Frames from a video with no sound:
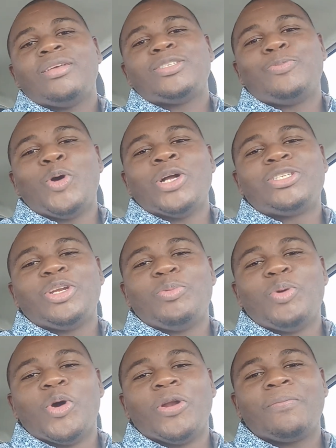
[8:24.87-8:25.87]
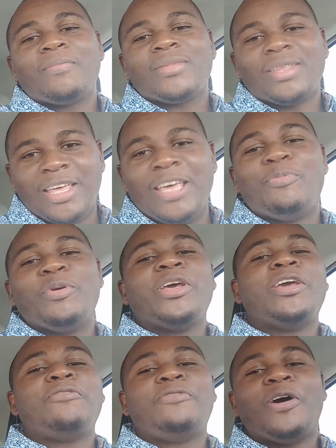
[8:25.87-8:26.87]
Sports to the bone, keeping
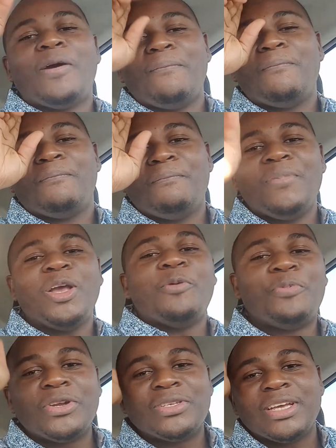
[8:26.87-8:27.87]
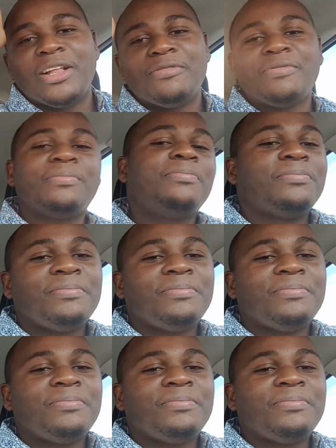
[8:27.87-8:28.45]
it in form. Big up on yourself.